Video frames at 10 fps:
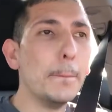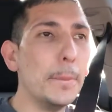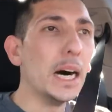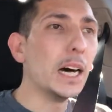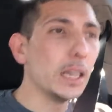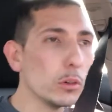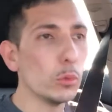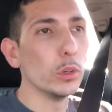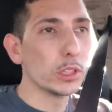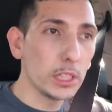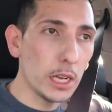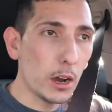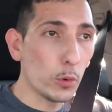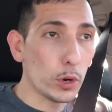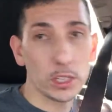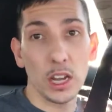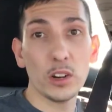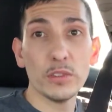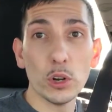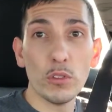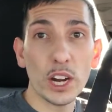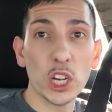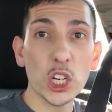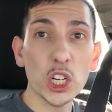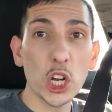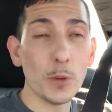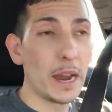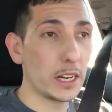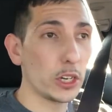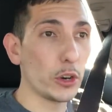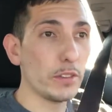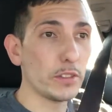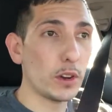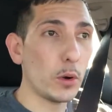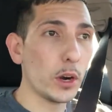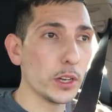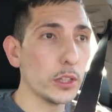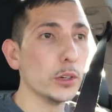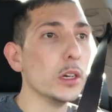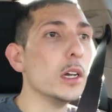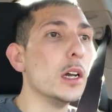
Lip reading: But we'll see how it works. I don't even know if I could go back to Graves if I wanted to.